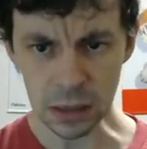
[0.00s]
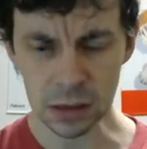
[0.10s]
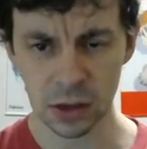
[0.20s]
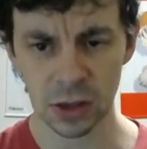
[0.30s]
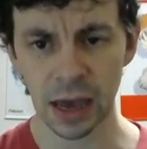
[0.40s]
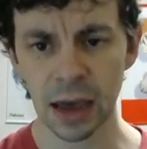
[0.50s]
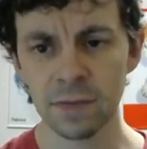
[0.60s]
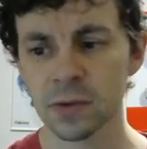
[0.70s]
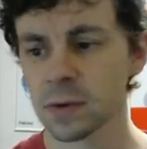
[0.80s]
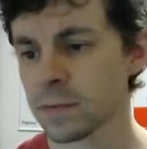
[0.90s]
because I
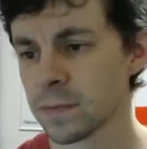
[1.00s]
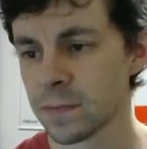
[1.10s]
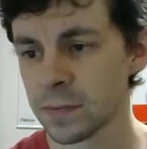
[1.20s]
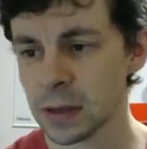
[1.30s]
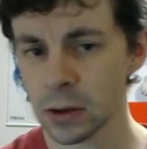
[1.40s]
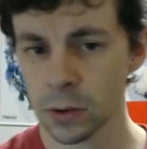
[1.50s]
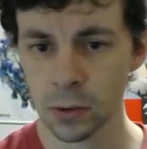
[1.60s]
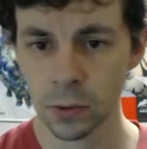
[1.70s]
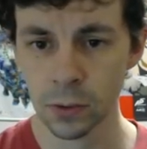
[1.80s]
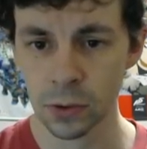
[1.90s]
have
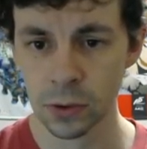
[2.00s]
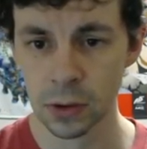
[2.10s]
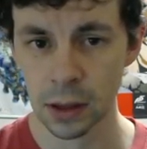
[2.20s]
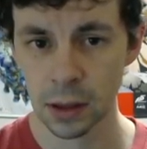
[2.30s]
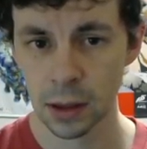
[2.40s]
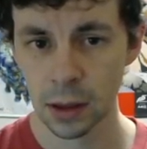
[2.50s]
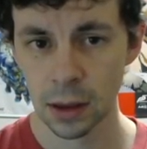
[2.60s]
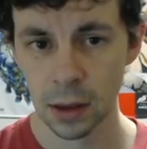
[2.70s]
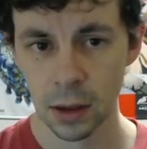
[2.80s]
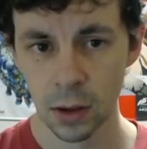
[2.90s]
used
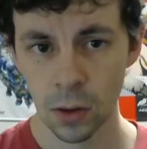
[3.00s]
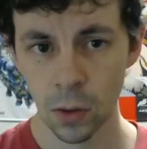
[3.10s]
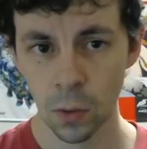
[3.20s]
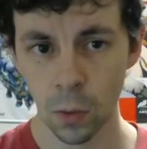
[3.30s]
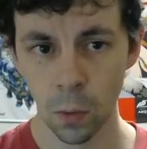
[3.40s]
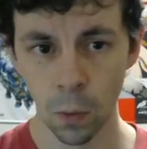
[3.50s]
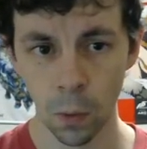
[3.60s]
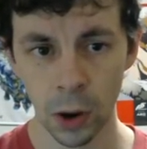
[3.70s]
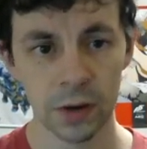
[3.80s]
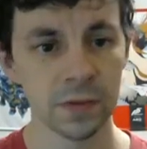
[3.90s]

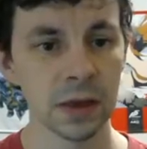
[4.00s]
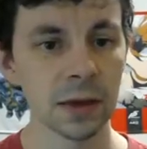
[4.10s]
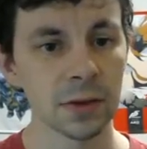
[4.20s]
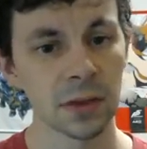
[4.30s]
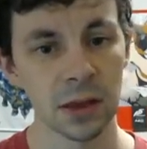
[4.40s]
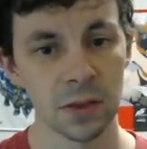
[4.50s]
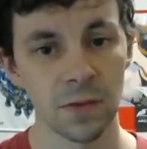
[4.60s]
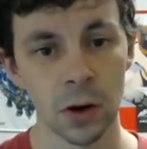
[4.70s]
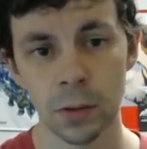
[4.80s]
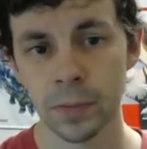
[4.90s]
one of these thus
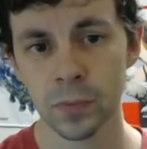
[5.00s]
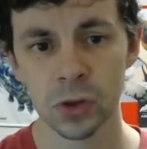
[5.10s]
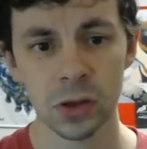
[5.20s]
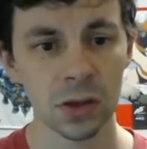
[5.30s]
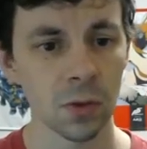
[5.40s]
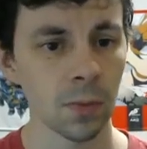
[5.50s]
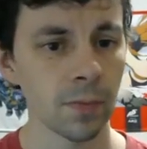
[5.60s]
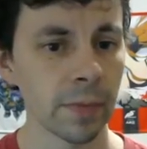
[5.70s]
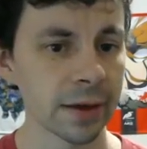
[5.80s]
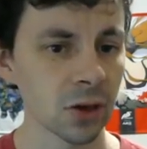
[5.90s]
far, which is the
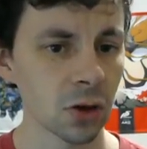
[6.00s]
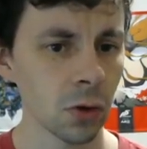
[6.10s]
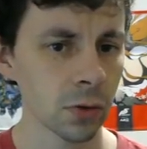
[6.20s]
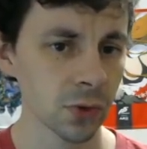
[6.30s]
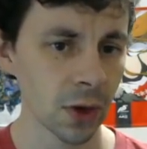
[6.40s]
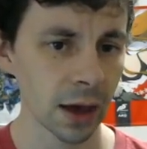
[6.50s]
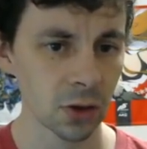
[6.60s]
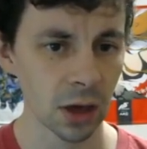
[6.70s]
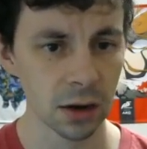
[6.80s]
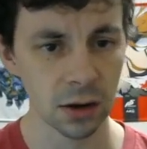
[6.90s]
magic coat, because I
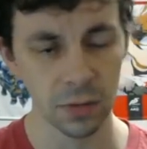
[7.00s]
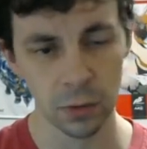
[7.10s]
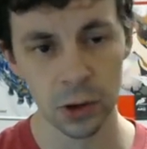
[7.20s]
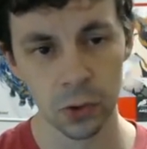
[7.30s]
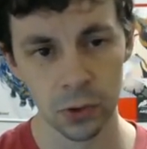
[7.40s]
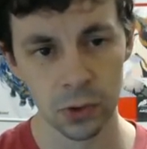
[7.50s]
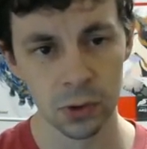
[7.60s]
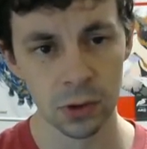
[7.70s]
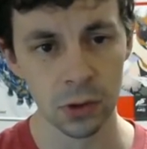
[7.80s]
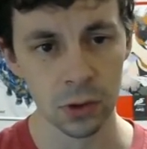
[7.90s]
actually had enough
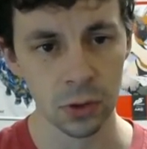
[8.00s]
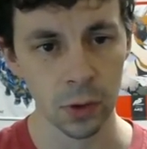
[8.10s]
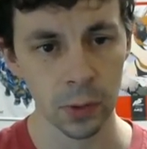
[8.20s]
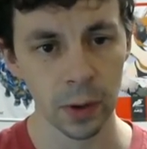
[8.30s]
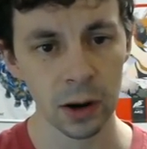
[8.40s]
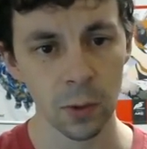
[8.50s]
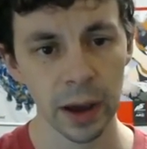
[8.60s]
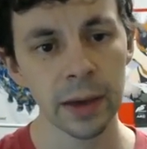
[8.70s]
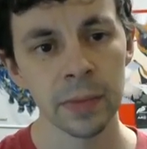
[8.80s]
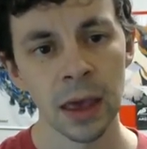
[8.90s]
resources to just do it right
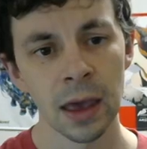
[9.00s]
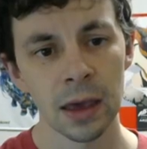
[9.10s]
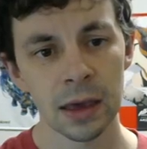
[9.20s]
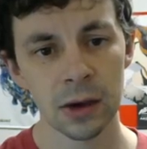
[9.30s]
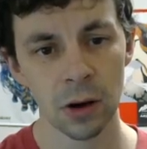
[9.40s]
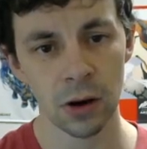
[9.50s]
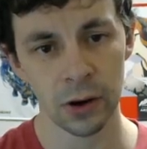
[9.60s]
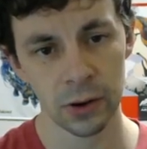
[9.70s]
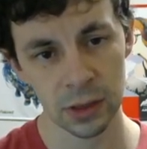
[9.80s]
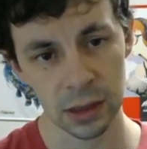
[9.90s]
away. Here
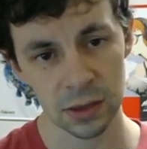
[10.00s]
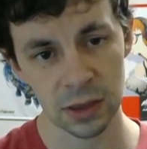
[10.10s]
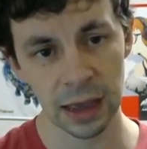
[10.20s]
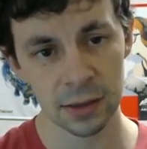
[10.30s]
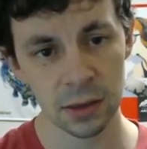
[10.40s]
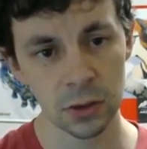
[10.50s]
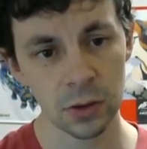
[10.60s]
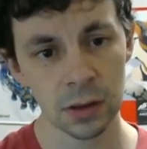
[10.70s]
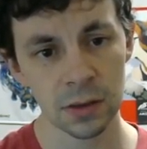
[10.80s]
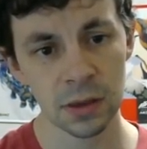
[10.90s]
are the stats, as you
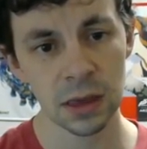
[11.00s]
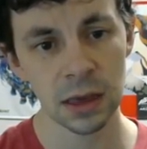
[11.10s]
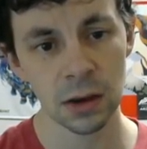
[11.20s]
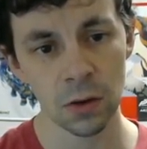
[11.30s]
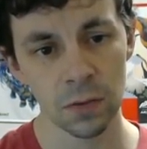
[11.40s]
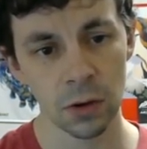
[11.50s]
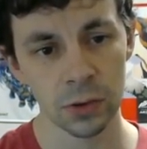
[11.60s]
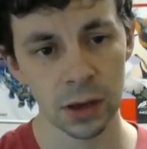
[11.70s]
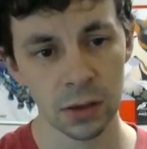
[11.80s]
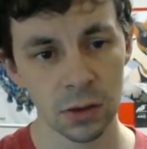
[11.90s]
can see:
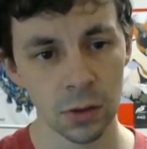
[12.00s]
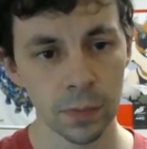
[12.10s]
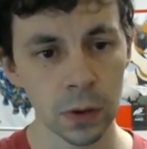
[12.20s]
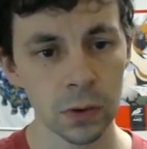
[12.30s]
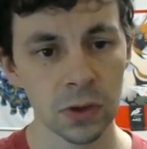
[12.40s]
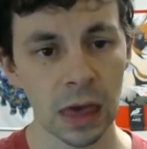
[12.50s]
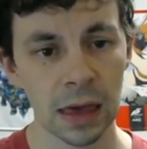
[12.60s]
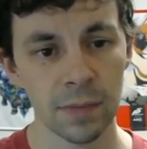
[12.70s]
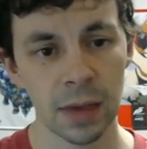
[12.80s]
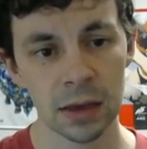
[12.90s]
overall boost
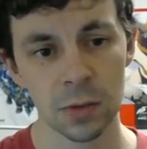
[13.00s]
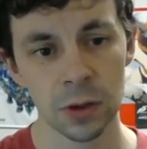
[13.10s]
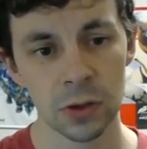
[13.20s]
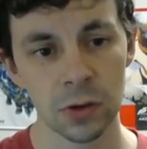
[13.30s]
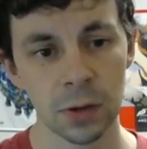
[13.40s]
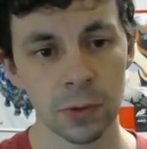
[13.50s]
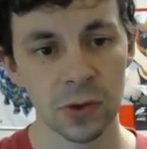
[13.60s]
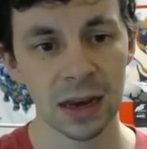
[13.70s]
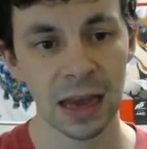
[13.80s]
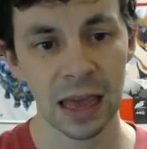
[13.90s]
and magic plus
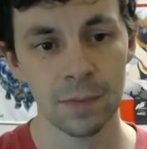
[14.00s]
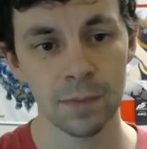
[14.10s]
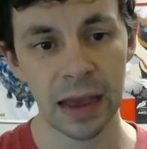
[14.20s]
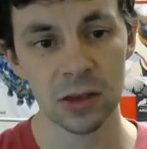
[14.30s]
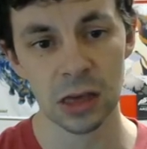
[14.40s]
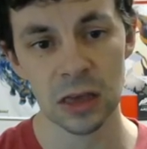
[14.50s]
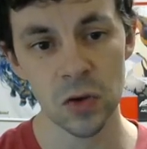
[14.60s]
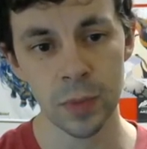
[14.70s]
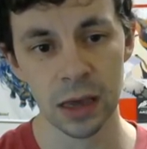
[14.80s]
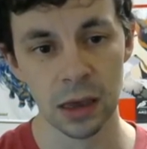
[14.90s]
30%, and magic
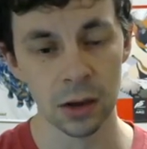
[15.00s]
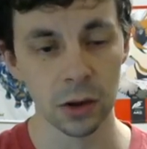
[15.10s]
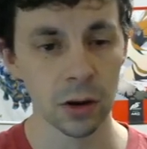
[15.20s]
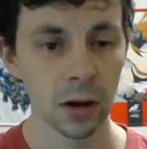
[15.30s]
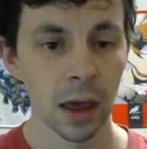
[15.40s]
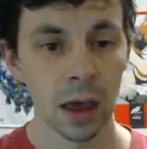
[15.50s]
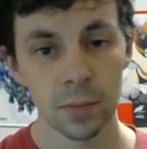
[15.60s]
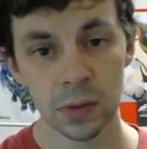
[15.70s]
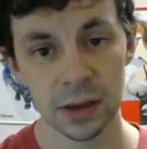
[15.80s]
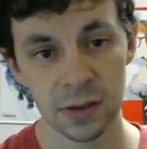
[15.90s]
human killer
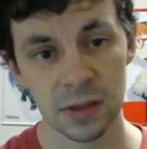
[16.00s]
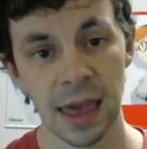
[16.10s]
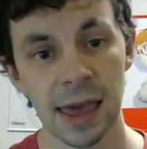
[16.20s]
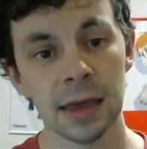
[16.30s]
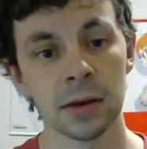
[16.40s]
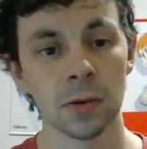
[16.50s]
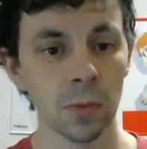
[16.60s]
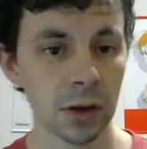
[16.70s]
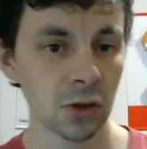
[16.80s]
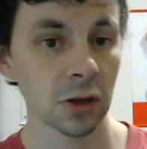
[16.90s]
plus 10,
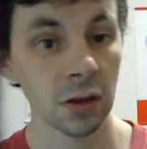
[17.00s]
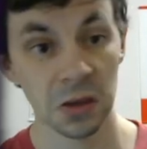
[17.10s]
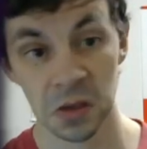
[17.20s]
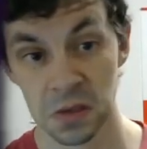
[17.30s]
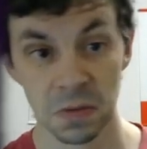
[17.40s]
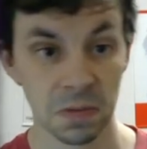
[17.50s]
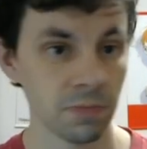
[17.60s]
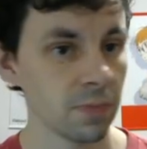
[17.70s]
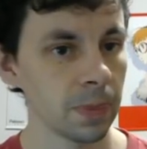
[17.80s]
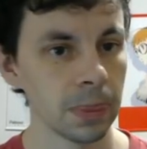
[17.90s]
which is
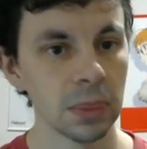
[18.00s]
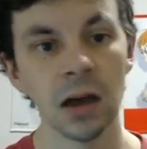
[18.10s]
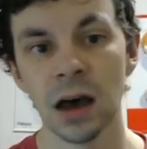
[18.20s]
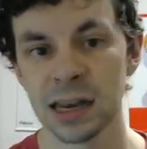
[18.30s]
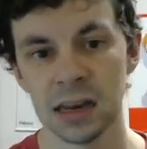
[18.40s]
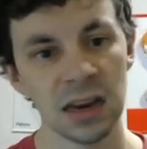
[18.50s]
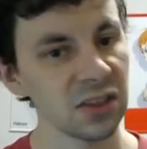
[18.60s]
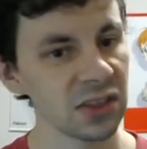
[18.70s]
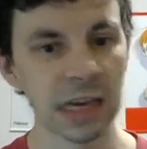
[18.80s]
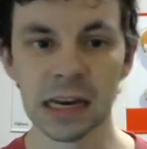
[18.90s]
not
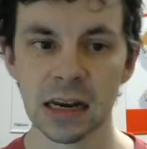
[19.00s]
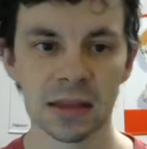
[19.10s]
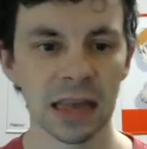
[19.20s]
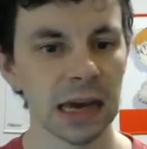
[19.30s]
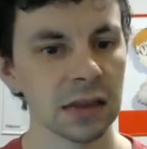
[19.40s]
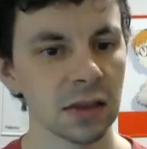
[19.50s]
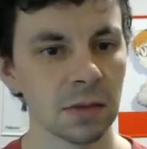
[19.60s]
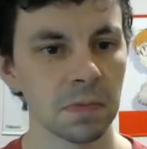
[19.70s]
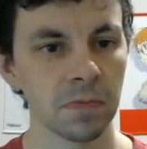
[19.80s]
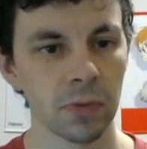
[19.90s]
nothing, and that
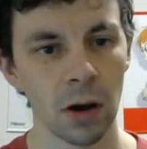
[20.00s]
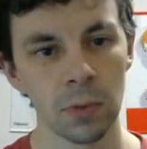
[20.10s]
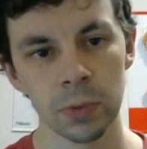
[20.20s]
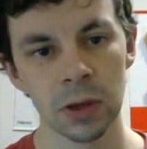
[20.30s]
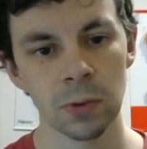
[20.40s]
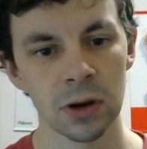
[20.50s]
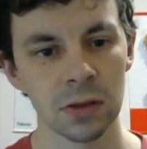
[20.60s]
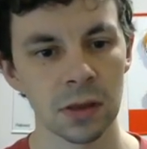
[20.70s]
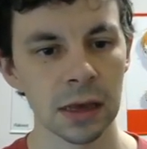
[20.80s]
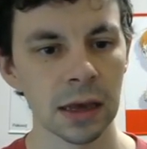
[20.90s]
is probably one
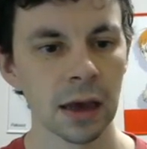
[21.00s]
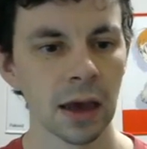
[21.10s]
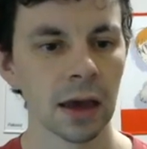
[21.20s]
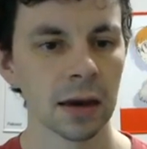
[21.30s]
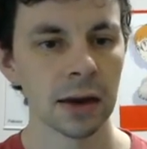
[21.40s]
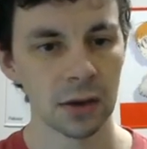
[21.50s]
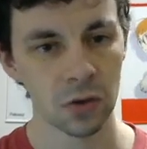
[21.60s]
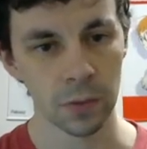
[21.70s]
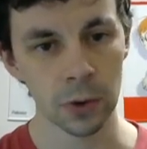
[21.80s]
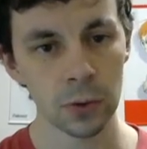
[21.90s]
of the
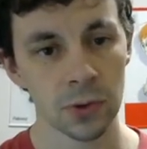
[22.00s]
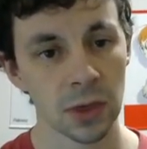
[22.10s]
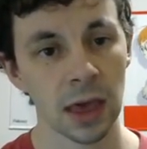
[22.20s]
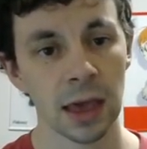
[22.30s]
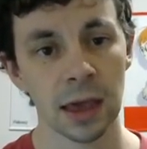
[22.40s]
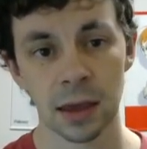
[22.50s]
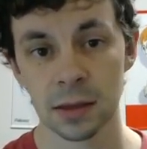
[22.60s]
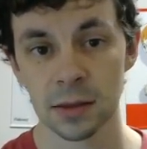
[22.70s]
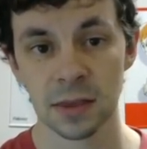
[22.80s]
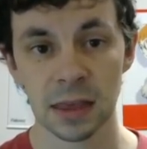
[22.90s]
nicer boosts.
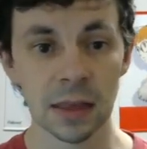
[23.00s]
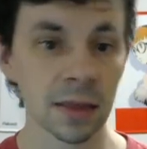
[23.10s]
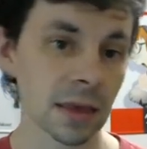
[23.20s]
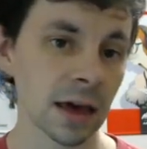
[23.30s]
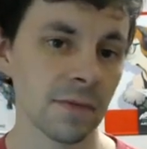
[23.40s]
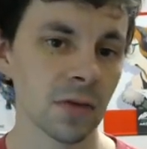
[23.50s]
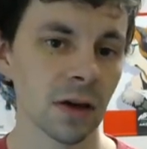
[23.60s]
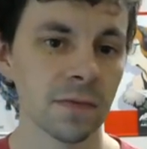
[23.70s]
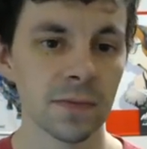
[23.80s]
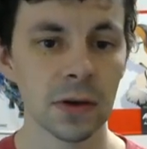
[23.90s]
And since I have
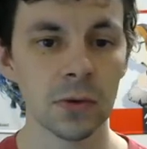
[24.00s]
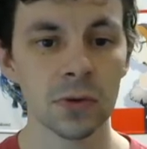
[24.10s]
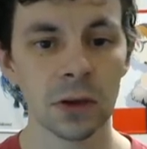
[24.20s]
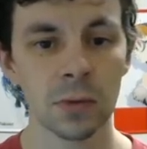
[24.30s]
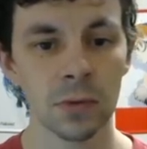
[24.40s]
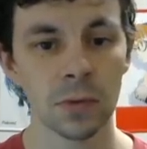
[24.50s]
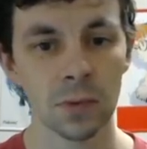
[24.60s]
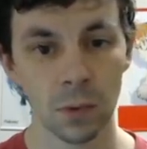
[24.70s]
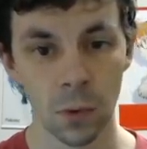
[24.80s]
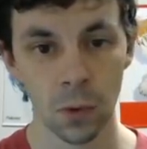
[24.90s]
not used it
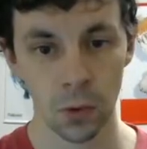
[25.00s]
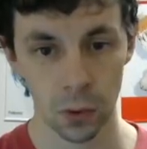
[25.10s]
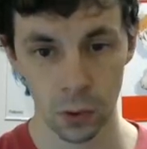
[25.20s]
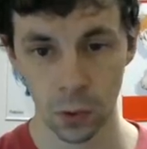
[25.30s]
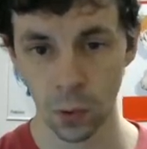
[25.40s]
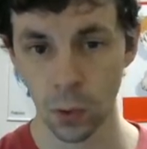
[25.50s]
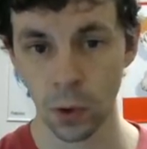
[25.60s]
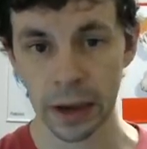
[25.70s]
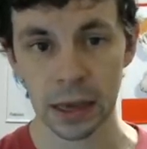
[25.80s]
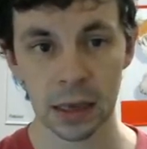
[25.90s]

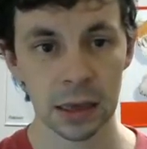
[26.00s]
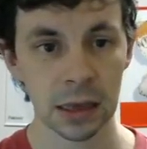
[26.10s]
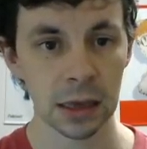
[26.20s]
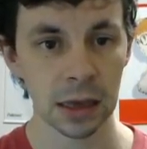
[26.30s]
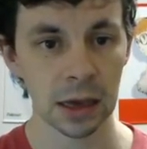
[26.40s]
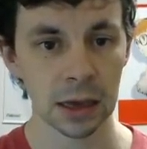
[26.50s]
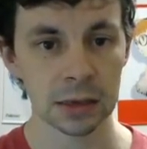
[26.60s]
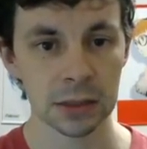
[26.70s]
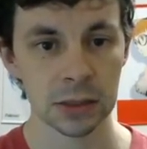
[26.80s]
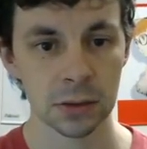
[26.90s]
quite
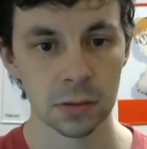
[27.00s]
yet,